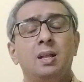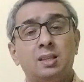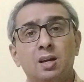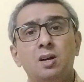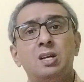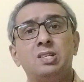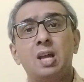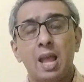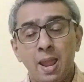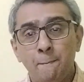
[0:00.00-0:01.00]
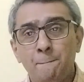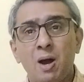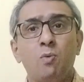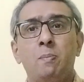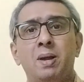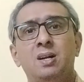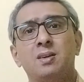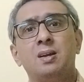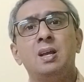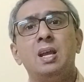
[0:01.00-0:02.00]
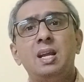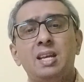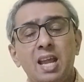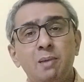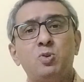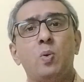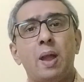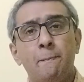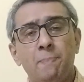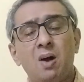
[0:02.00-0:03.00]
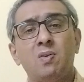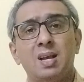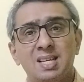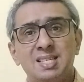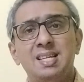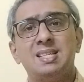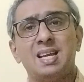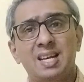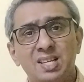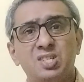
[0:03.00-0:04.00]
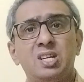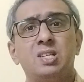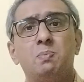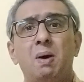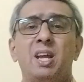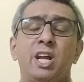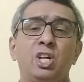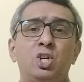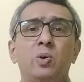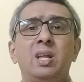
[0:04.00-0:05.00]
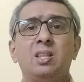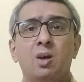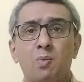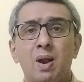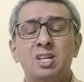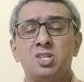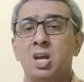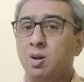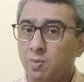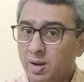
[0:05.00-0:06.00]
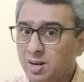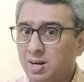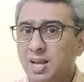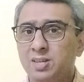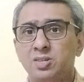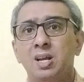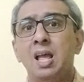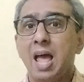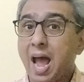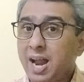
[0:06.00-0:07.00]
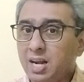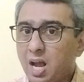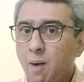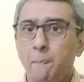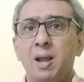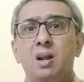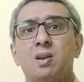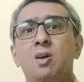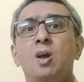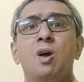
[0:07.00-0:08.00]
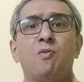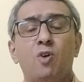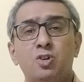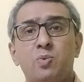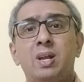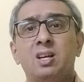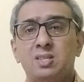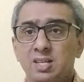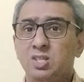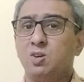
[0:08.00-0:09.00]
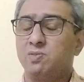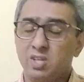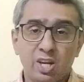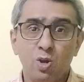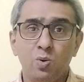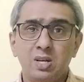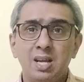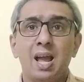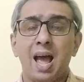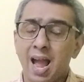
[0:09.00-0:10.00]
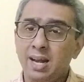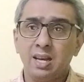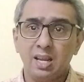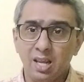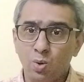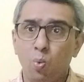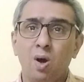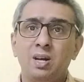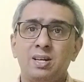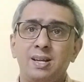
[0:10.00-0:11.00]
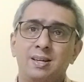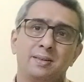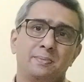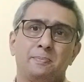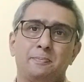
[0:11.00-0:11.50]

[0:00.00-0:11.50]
The third is the empowerment. It aims to empower SCs and STs by ensuring their rights are recognized and upheld, fostering a sense of security and equality.